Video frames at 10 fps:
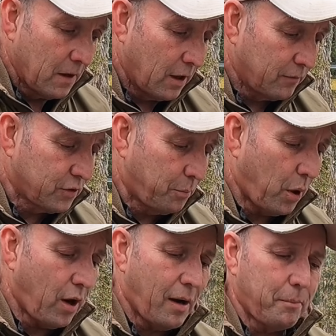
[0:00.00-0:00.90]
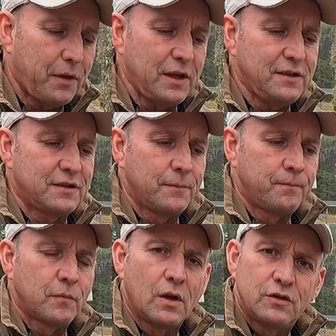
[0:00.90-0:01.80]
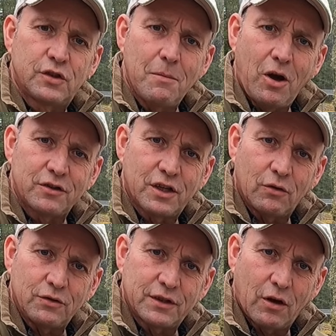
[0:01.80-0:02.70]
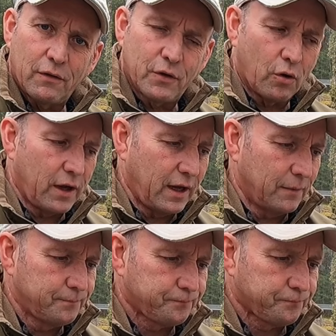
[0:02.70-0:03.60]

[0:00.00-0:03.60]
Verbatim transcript: um, to put up these tomatoes that I've got here.